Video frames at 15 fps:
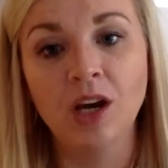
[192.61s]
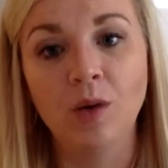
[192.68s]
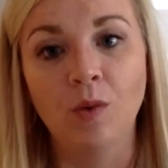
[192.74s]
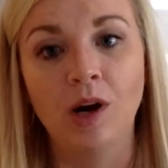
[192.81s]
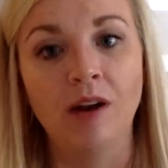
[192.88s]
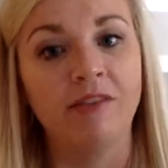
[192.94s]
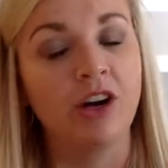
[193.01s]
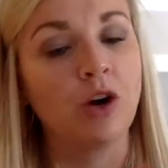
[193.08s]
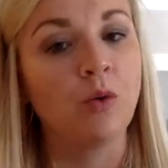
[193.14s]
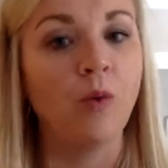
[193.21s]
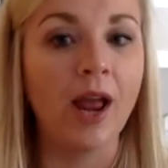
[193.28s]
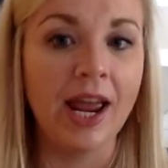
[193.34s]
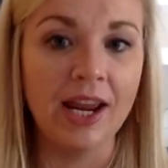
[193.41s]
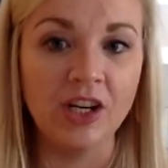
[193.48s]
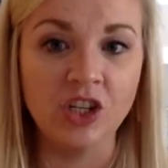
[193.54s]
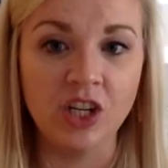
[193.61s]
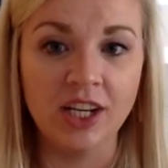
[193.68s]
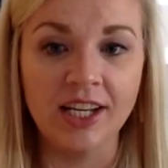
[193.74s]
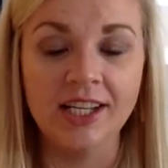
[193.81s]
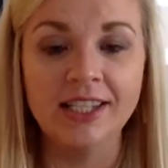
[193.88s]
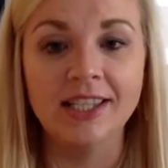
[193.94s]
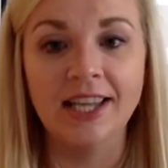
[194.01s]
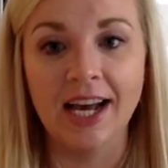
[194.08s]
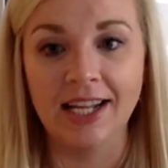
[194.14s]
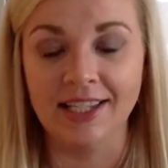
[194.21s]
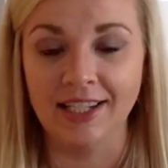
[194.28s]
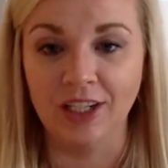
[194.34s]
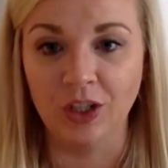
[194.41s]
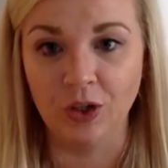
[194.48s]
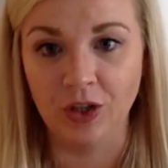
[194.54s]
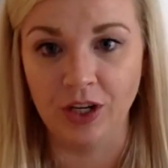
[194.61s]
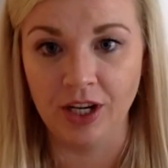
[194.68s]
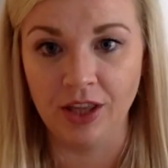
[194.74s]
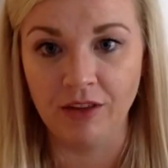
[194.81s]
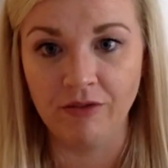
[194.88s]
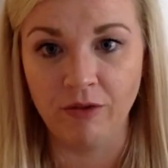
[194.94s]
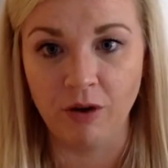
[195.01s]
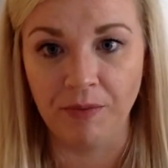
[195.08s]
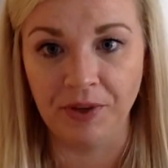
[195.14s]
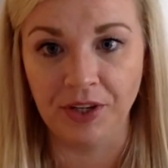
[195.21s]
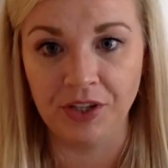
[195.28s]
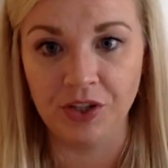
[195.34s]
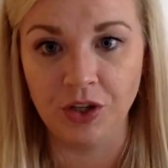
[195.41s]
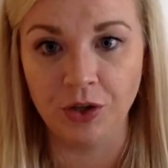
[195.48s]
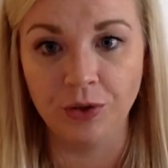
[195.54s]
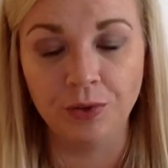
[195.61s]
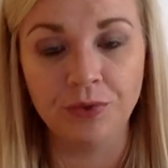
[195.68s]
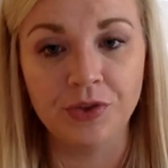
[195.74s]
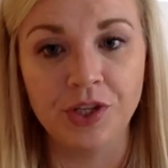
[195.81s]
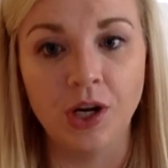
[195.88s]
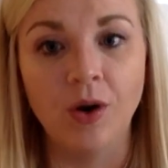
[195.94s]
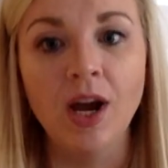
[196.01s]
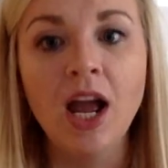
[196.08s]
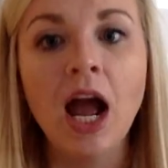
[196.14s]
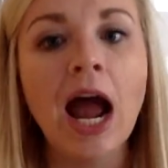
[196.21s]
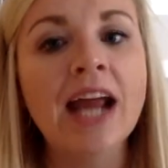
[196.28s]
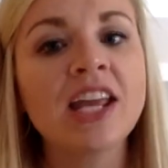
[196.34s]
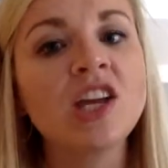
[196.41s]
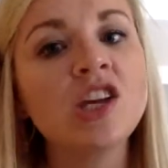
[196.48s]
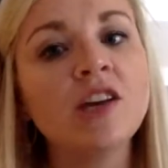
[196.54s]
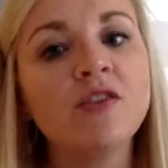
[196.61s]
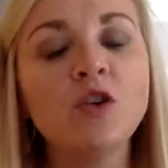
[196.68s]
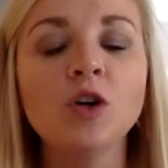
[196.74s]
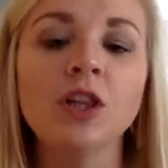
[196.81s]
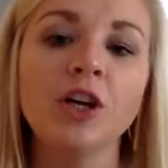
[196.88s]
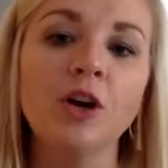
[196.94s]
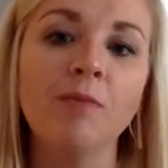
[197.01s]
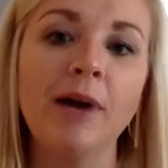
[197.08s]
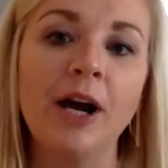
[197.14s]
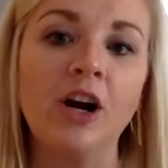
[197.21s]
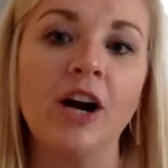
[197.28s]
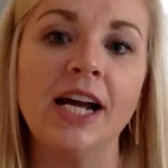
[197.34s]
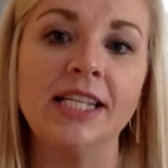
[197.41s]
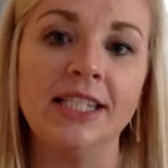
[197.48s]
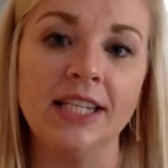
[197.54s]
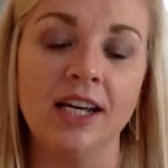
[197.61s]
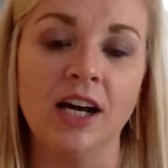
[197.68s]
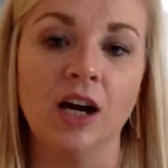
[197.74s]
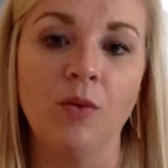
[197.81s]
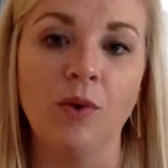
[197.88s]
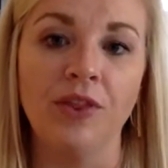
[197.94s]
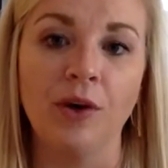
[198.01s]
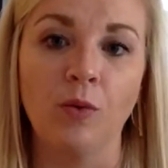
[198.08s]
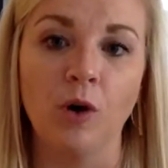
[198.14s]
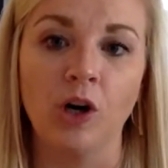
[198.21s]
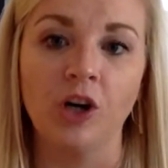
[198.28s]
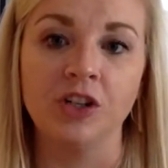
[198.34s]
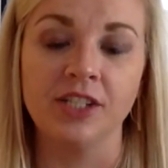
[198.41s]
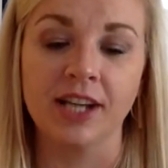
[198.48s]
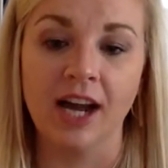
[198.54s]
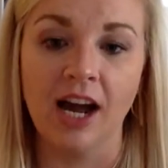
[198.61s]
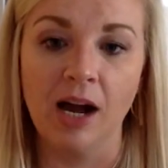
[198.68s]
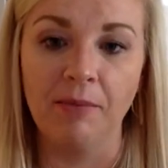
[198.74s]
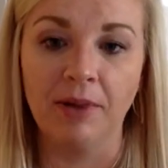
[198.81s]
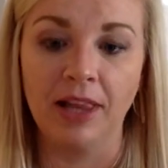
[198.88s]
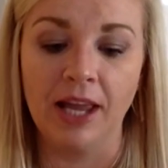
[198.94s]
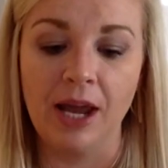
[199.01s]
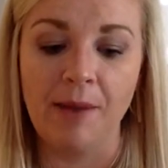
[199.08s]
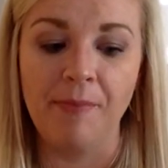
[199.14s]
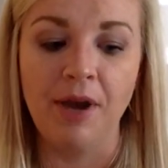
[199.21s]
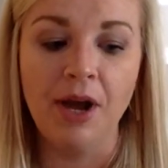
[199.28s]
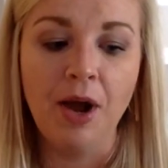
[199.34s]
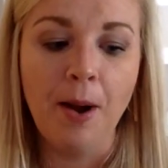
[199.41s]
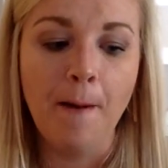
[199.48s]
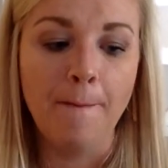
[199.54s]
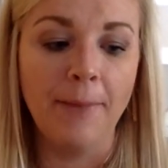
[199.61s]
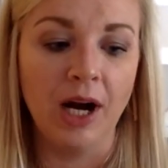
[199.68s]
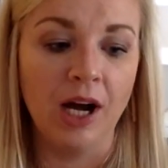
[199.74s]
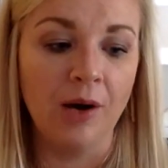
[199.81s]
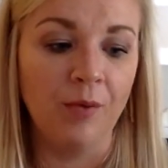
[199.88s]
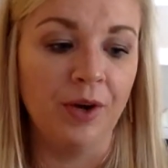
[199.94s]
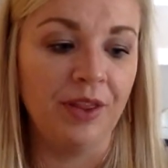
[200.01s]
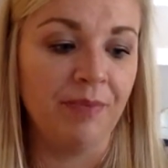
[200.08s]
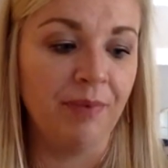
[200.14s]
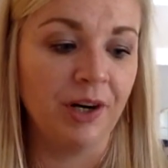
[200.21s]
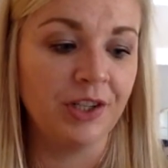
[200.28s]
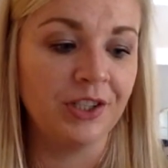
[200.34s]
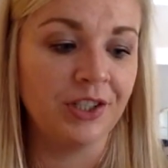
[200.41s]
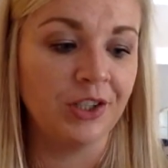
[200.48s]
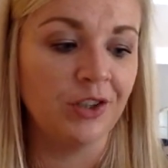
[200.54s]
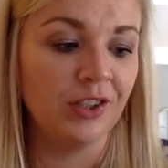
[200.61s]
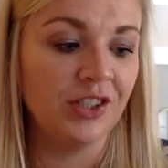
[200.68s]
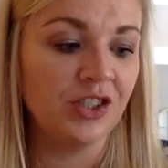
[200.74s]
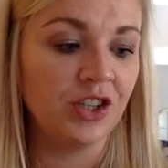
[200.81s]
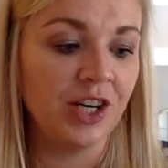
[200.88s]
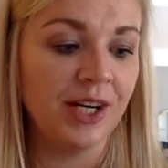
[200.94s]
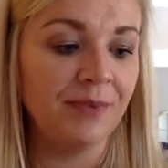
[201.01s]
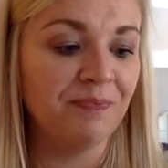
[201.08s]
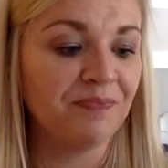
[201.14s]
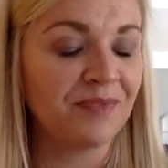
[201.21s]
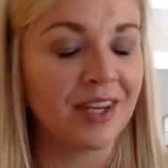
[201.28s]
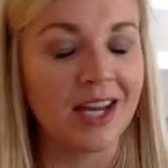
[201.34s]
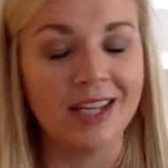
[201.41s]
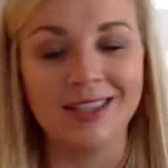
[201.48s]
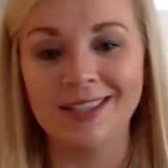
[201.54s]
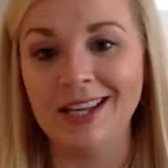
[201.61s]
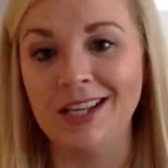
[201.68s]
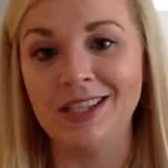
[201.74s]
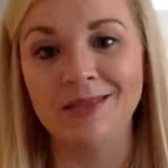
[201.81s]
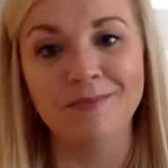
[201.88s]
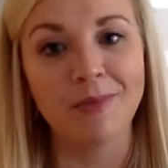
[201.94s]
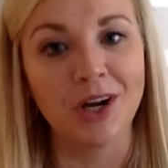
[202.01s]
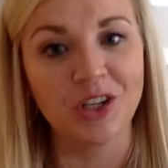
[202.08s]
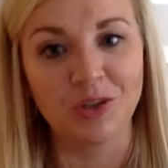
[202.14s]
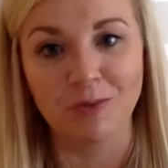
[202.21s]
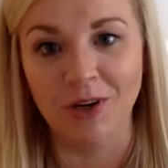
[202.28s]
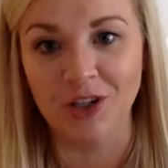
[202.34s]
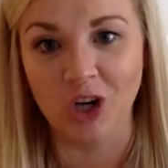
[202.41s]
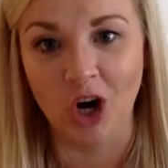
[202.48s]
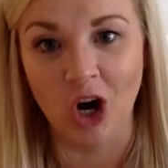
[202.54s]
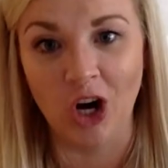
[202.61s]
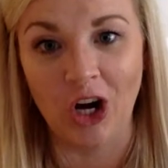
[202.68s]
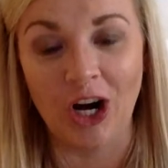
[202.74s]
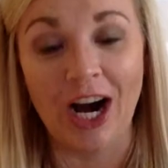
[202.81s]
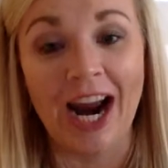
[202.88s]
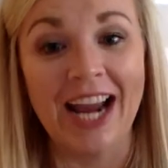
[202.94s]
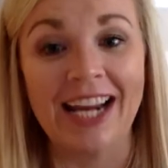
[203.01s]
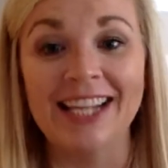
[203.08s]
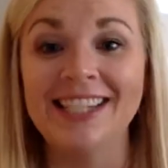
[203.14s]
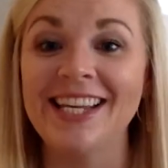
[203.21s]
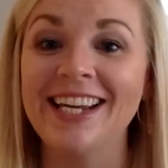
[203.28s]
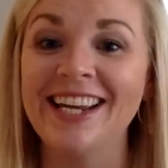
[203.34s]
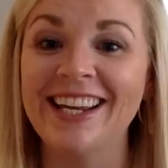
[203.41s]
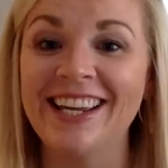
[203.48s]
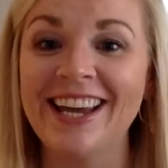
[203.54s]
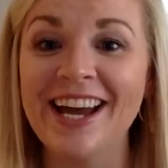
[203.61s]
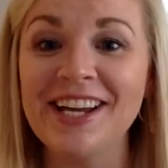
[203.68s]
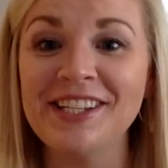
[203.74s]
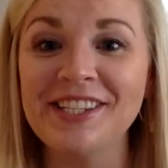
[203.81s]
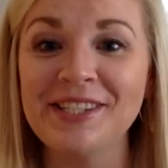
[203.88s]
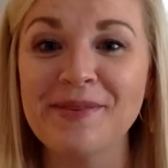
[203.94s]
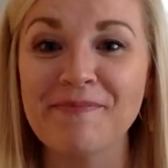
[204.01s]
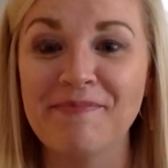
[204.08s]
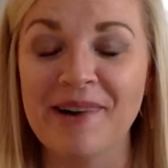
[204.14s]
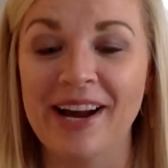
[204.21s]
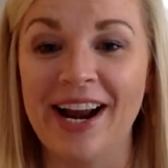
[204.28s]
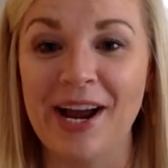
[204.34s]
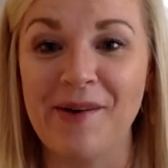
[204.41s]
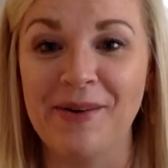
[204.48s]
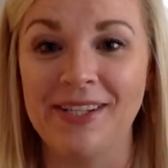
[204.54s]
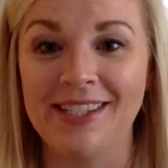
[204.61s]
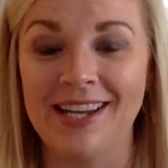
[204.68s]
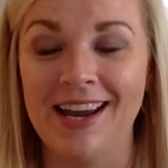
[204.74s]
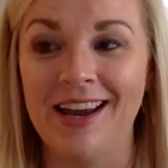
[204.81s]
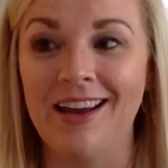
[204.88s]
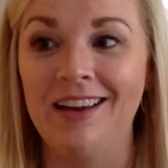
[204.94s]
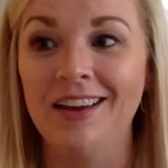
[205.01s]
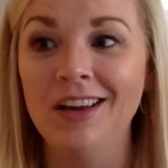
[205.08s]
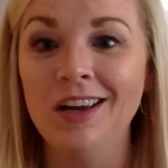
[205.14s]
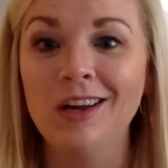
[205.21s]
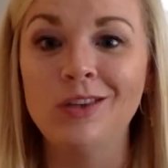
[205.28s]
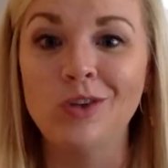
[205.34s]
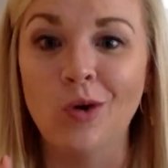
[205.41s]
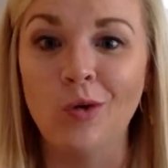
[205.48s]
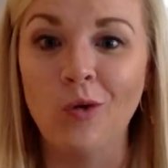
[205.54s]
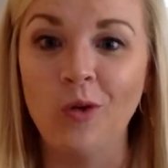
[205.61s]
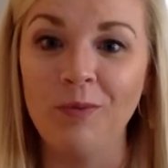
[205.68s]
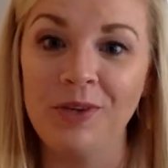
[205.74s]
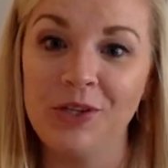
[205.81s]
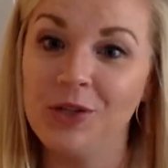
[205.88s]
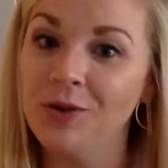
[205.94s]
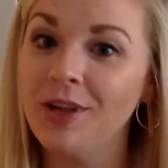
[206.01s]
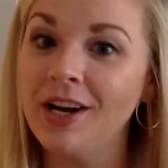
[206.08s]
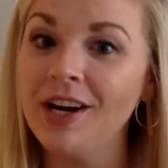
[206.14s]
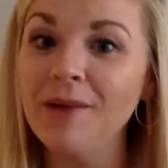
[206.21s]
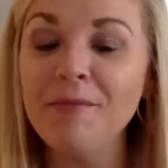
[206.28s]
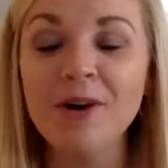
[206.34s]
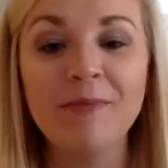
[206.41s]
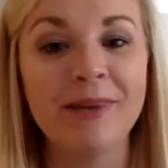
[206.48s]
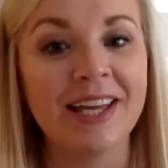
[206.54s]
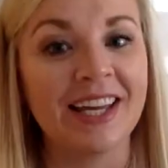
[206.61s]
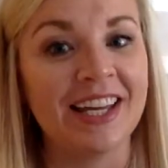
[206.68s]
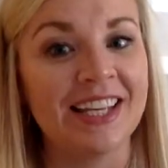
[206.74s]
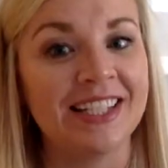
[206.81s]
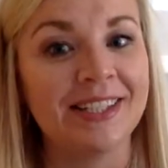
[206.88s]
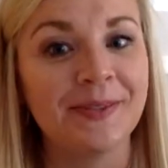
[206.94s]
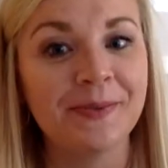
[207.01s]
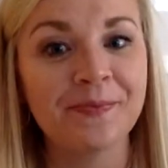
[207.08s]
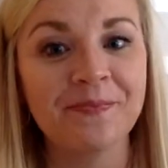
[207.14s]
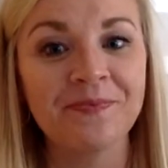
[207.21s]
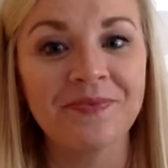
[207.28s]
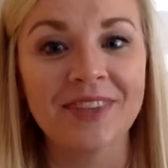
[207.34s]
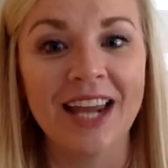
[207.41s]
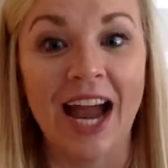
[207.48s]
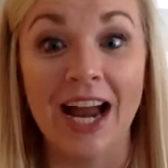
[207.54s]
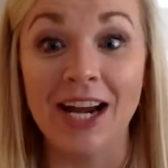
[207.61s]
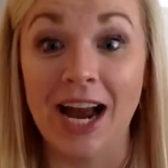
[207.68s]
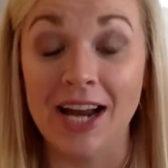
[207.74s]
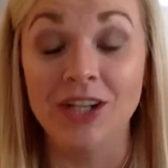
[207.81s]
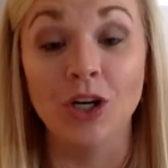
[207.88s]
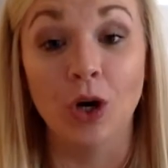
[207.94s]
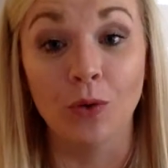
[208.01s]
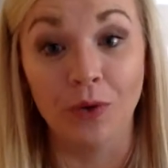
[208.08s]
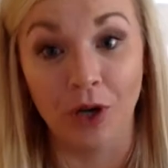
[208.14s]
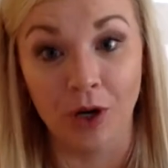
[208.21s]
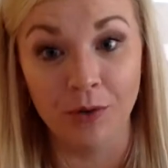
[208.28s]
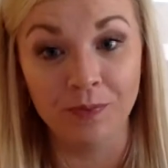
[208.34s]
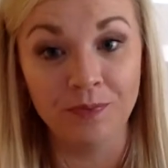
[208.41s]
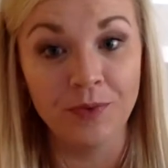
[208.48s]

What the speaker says: Whatever your wage is, that's included in the formula too. So I can give you a little better idea with a workers' comp claim. But with personal injury, it's much, much harder. I can take a guess, but I always say, don't hold me to that number because I don't know.